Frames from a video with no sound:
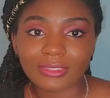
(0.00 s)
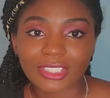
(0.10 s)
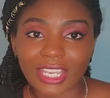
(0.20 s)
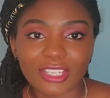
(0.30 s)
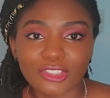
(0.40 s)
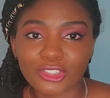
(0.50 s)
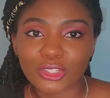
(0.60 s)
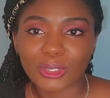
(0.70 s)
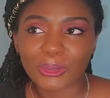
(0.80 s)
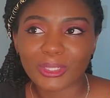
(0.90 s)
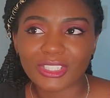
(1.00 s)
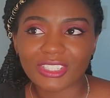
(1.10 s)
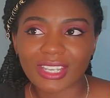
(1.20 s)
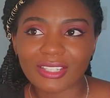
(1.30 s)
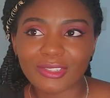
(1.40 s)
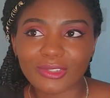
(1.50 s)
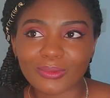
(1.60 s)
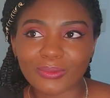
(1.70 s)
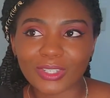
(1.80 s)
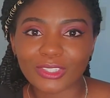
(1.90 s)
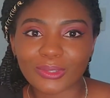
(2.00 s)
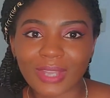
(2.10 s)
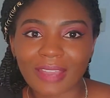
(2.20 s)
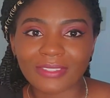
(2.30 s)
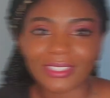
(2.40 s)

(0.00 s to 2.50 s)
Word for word: change you and change what you have